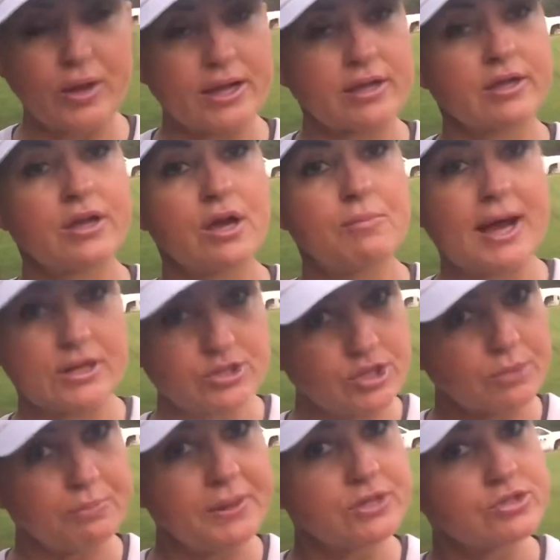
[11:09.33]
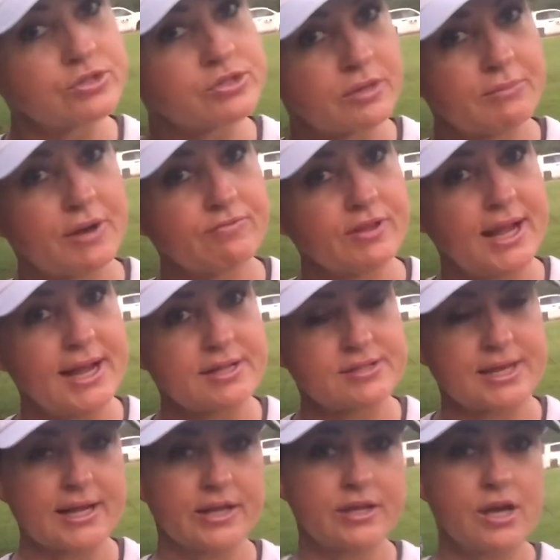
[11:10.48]
way I could go back. I took pictures of my flags
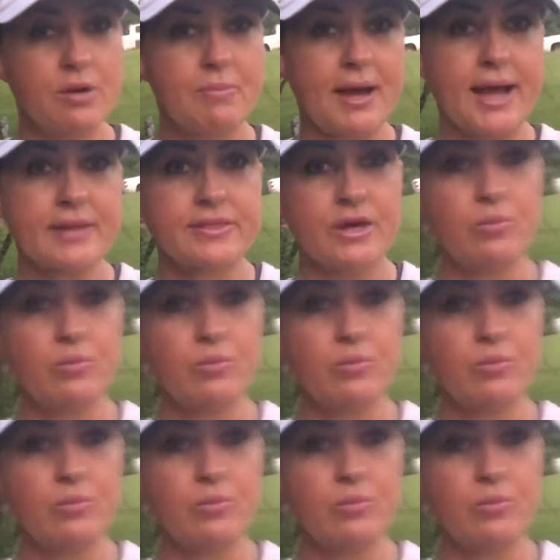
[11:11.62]
and I can go back.